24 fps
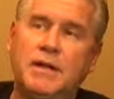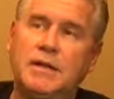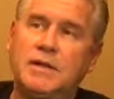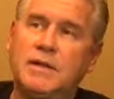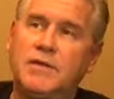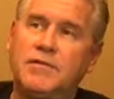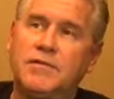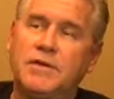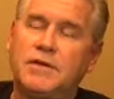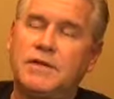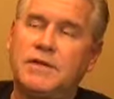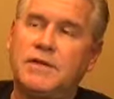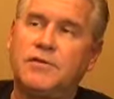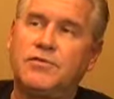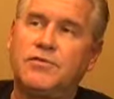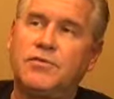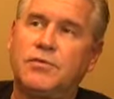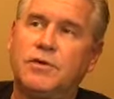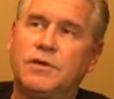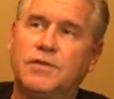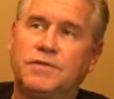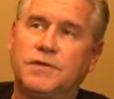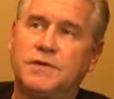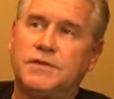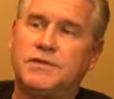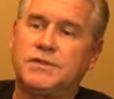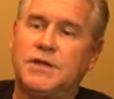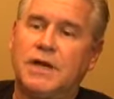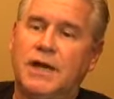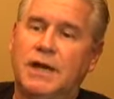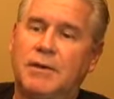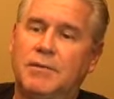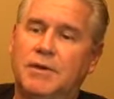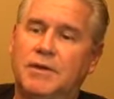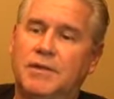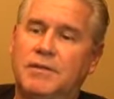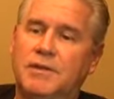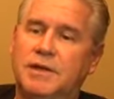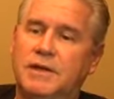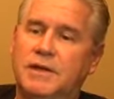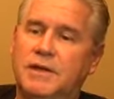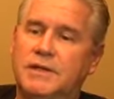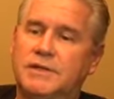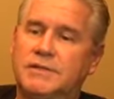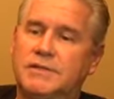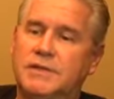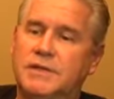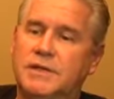Olivia did a terrific job, I think,
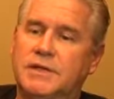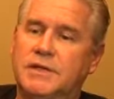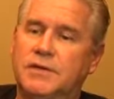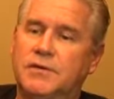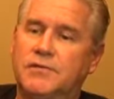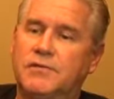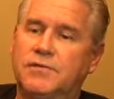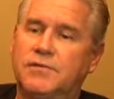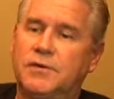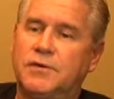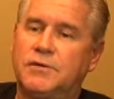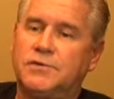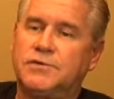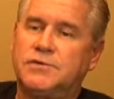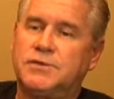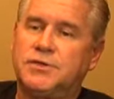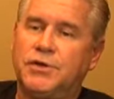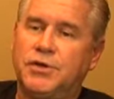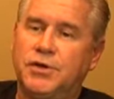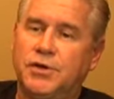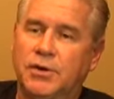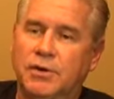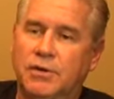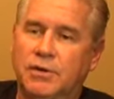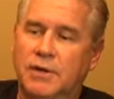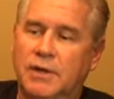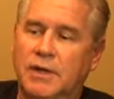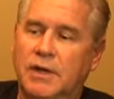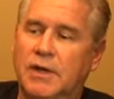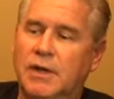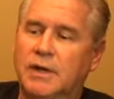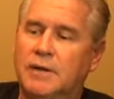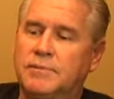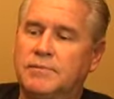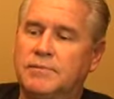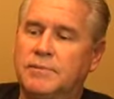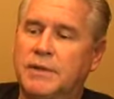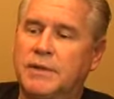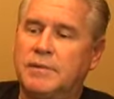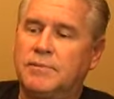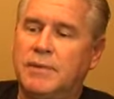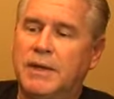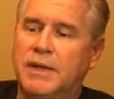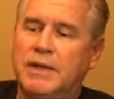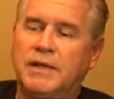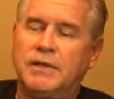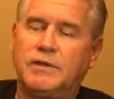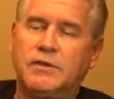as in her first year um, in
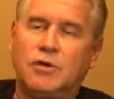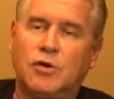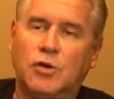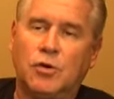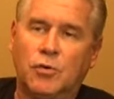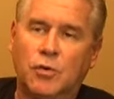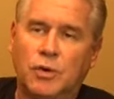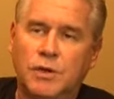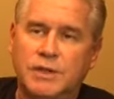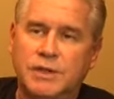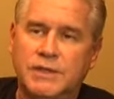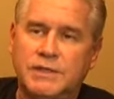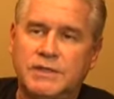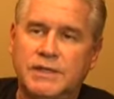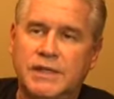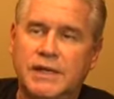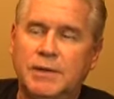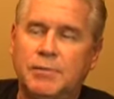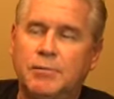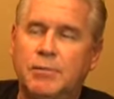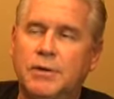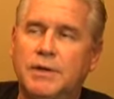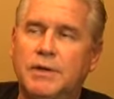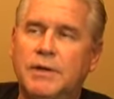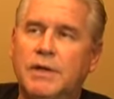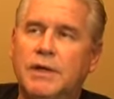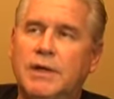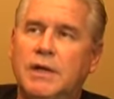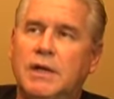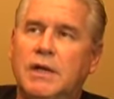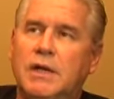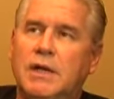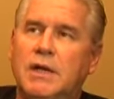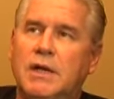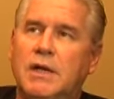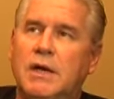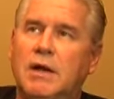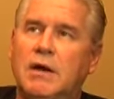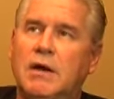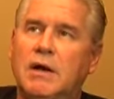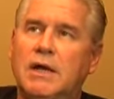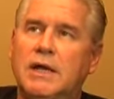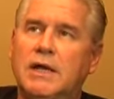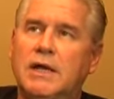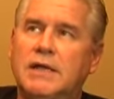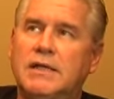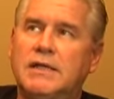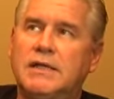making the all-rookie team. But you know,
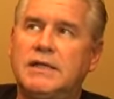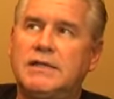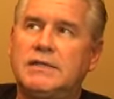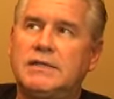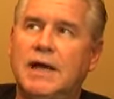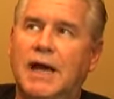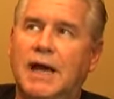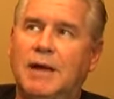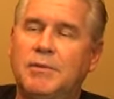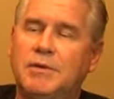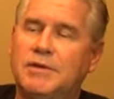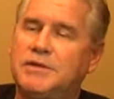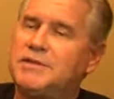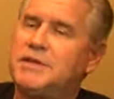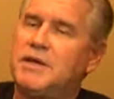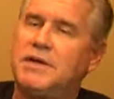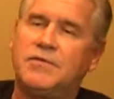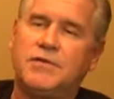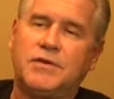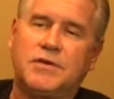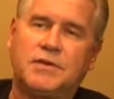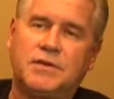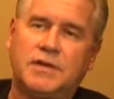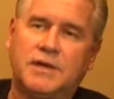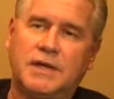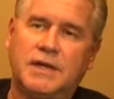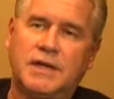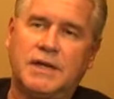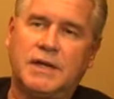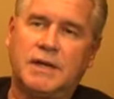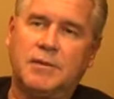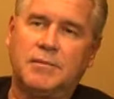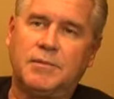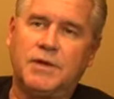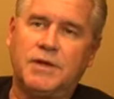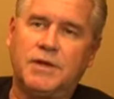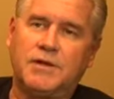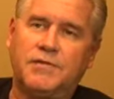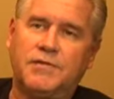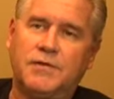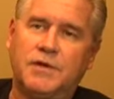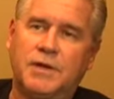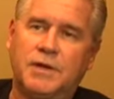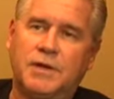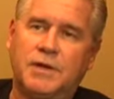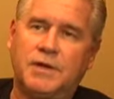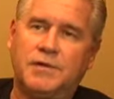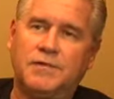it, it, timing's everything. And I mean, if
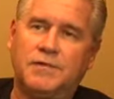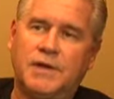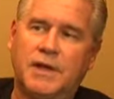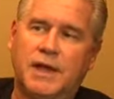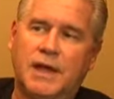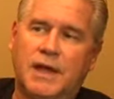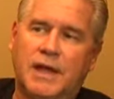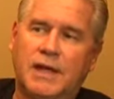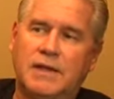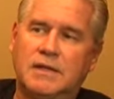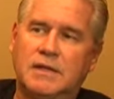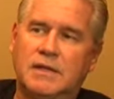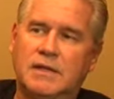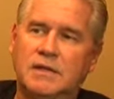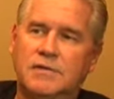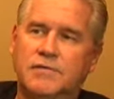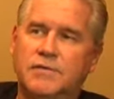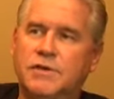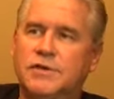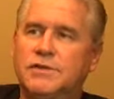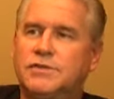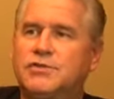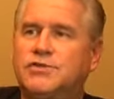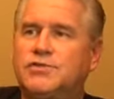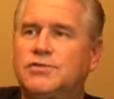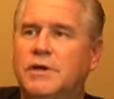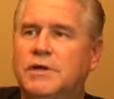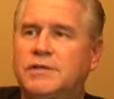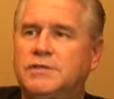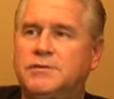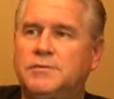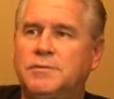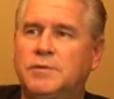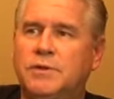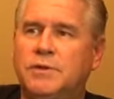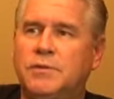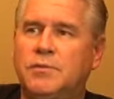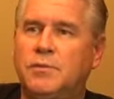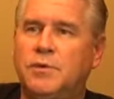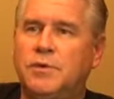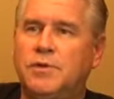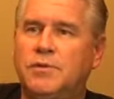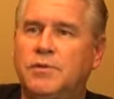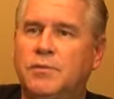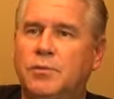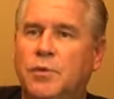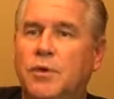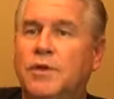you if you had Olivia Schretzman
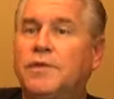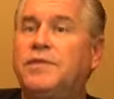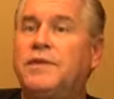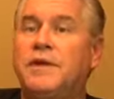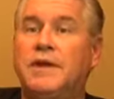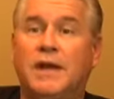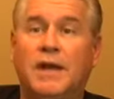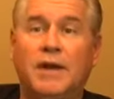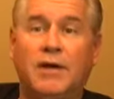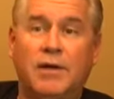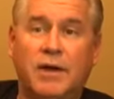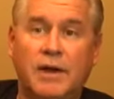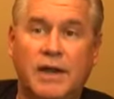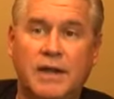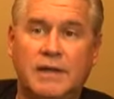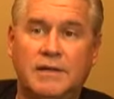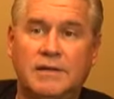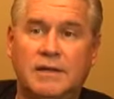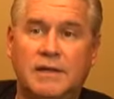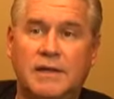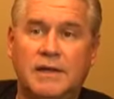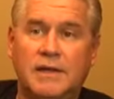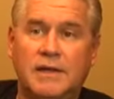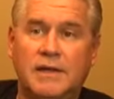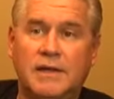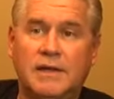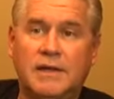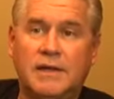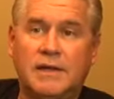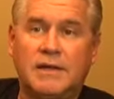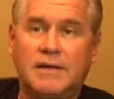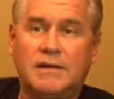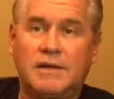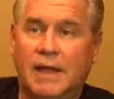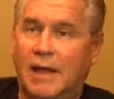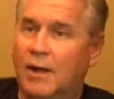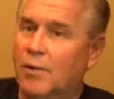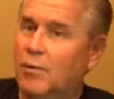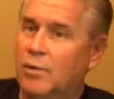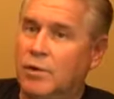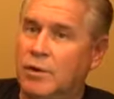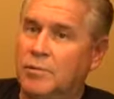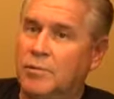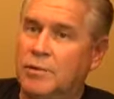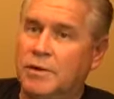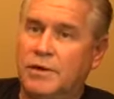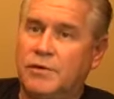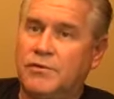with with an Erin Anthony, that would
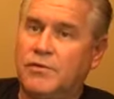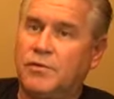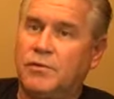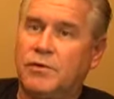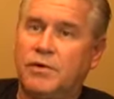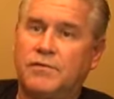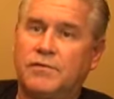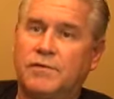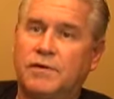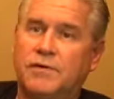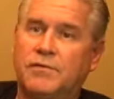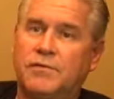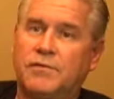have been a terrific